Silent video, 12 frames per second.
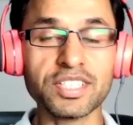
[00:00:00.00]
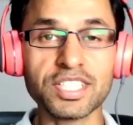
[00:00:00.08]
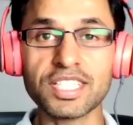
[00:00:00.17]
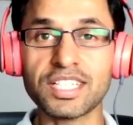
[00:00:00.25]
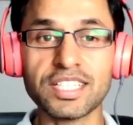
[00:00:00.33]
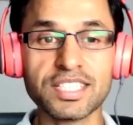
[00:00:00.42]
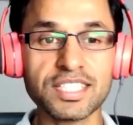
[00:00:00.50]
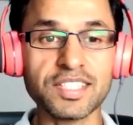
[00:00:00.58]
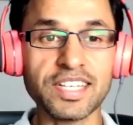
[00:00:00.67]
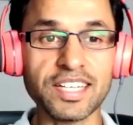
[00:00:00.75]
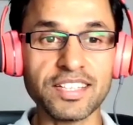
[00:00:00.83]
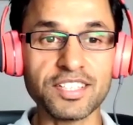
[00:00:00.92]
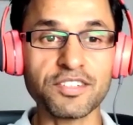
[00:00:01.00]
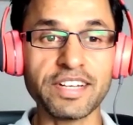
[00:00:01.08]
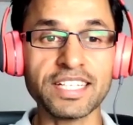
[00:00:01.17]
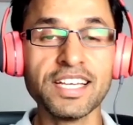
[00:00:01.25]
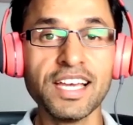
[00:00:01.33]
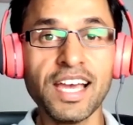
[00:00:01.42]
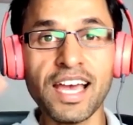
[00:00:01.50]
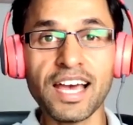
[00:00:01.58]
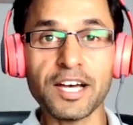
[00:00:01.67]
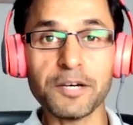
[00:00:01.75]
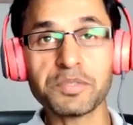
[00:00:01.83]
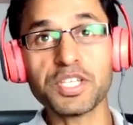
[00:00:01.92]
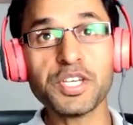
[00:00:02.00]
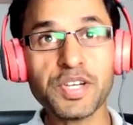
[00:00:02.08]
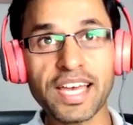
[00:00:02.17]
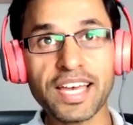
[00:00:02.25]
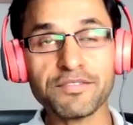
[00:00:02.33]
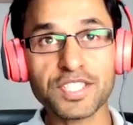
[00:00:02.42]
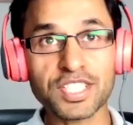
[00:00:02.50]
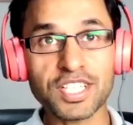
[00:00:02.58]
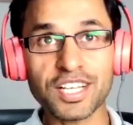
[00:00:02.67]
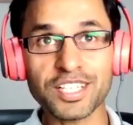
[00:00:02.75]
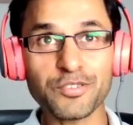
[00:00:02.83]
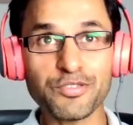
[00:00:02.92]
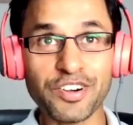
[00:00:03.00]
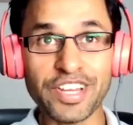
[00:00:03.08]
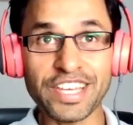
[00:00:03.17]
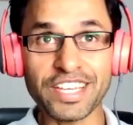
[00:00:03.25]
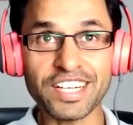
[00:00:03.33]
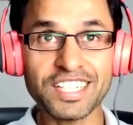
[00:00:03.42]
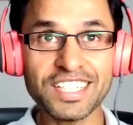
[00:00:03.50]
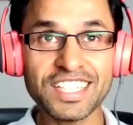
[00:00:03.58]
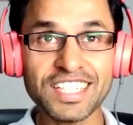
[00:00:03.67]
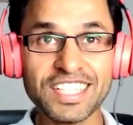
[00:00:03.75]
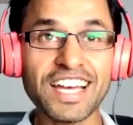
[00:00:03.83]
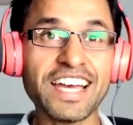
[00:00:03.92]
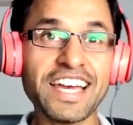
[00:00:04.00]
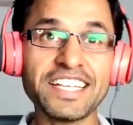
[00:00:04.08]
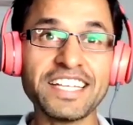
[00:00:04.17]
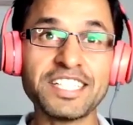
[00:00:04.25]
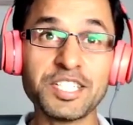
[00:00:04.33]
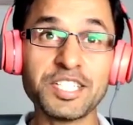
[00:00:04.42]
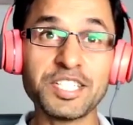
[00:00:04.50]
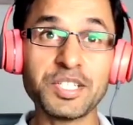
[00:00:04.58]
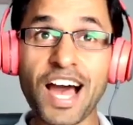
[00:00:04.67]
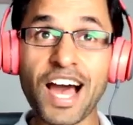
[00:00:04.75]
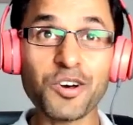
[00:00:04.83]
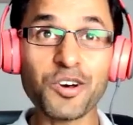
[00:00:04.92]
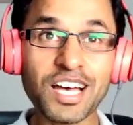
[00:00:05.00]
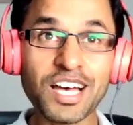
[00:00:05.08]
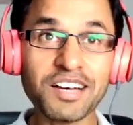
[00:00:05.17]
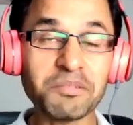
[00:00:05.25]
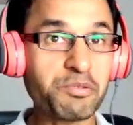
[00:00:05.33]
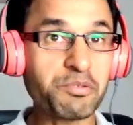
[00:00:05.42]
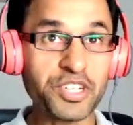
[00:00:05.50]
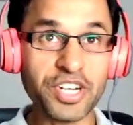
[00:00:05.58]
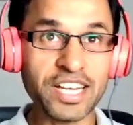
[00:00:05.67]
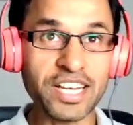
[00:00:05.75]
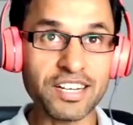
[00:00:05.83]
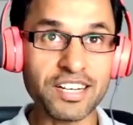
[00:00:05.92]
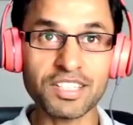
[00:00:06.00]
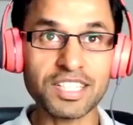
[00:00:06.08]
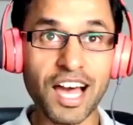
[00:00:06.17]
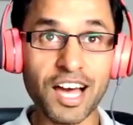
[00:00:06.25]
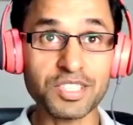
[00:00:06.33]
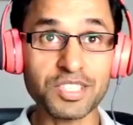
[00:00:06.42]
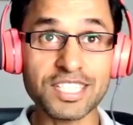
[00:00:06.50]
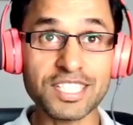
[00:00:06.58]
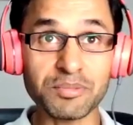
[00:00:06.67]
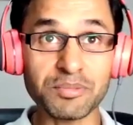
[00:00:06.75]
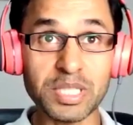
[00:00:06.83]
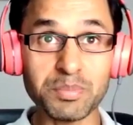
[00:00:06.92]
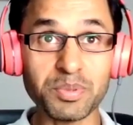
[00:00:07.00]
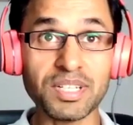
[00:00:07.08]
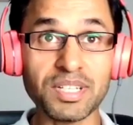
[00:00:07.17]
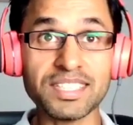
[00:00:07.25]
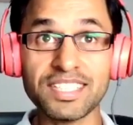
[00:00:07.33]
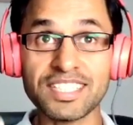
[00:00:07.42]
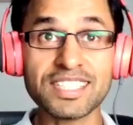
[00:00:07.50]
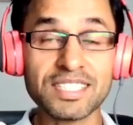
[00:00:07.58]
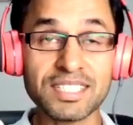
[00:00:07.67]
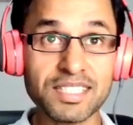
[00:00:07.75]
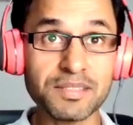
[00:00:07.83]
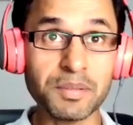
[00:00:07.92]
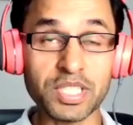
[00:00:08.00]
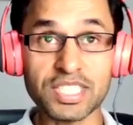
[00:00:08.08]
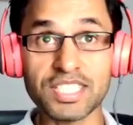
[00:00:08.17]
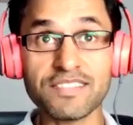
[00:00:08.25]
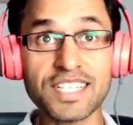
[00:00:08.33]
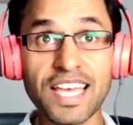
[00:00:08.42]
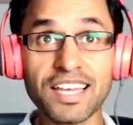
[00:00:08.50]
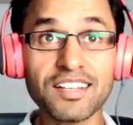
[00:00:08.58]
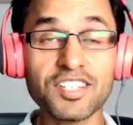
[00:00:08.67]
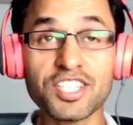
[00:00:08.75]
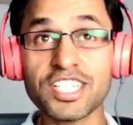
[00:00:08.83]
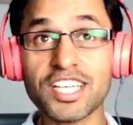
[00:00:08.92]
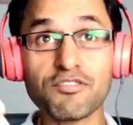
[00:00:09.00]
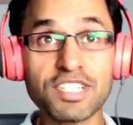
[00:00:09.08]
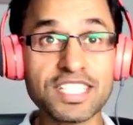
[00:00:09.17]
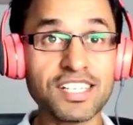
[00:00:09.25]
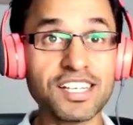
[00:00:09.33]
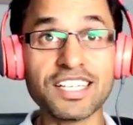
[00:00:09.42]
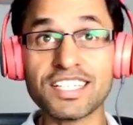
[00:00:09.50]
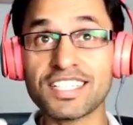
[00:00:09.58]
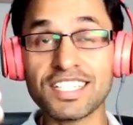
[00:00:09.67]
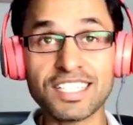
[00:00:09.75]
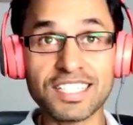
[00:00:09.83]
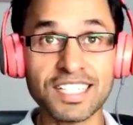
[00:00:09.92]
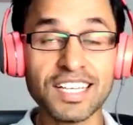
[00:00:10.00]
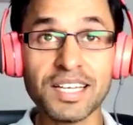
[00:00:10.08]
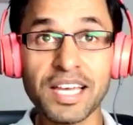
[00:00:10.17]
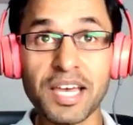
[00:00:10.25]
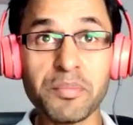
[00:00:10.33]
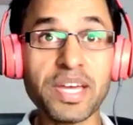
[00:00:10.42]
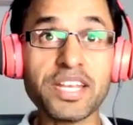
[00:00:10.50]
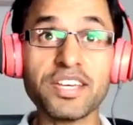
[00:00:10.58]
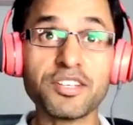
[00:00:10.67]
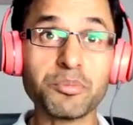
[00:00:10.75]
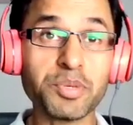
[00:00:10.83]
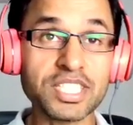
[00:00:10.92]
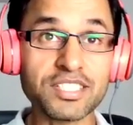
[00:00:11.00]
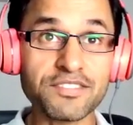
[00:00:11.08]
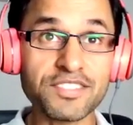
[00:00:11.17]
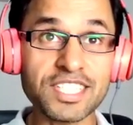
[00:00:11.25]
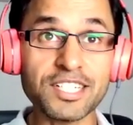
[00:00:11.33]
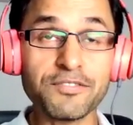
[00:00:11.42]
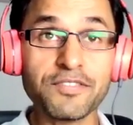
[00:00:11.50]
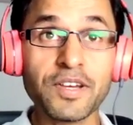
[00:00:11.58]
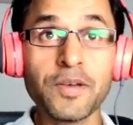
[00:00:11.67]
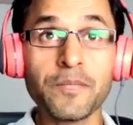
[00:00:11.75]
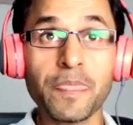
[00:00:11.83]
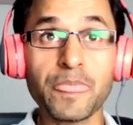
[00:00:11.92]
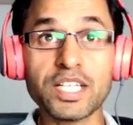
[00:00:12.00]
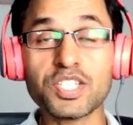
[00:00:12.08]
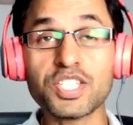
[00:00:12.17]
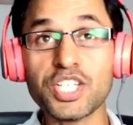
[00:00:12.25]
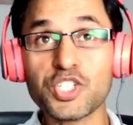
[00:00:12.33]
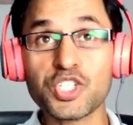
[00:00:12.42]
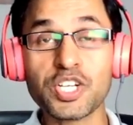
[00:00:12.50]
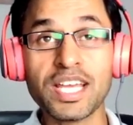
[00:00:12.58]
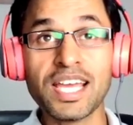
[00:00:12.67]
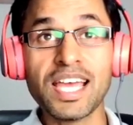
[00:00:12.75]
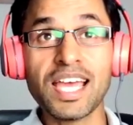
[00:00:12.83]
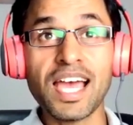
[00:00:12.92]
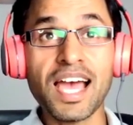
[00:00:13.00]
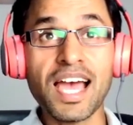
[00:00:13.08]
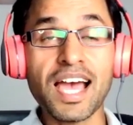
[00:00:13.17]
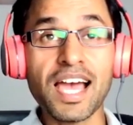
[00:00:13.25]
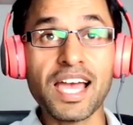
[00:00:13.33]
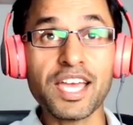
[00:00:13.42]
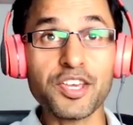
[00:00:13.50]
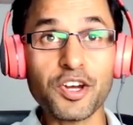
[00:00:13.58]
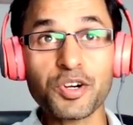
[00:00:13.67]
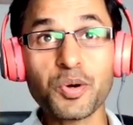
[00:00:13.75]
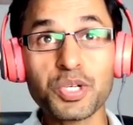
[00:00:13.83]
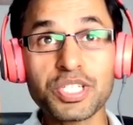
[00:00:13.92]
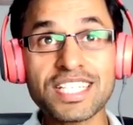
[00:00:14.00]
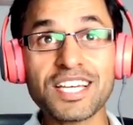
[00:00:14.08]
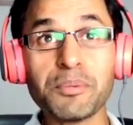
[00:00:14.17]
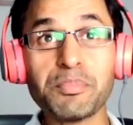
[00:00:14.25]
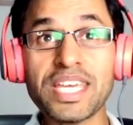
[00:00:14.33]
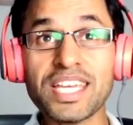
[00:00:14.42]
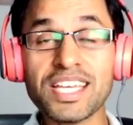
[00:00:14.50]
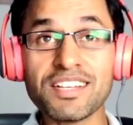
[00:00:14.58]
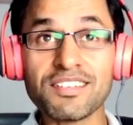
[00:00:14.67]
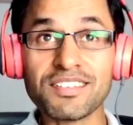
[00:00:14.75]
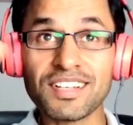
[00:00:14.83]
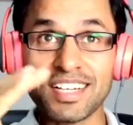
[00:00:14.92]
on internet. So yeah, that's great. So you have started very young, and you've now trained around thousands of people in this positive psychology and resilience and many other positive stuff that you teach. Your courses are being